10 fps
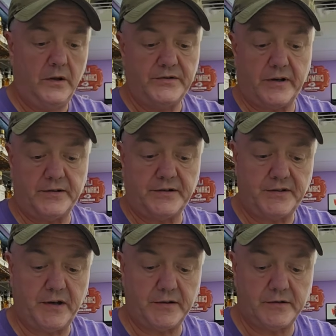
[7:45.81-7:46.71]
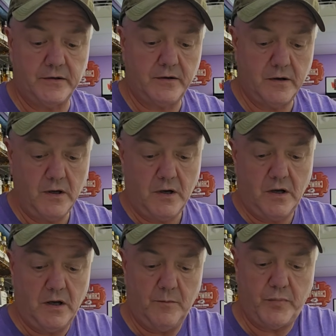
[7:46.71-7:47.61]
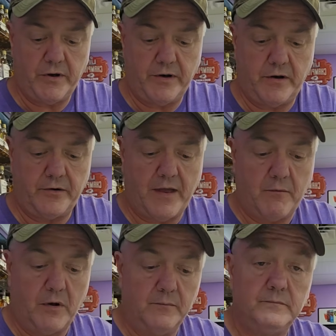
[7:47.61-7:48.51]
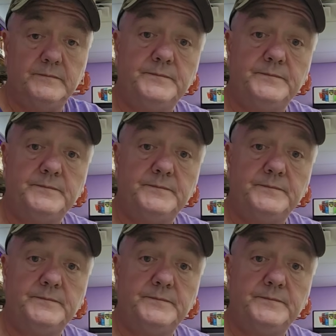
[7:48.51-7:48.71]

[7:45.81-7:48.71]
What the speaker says: set it to 6, and put it under that one.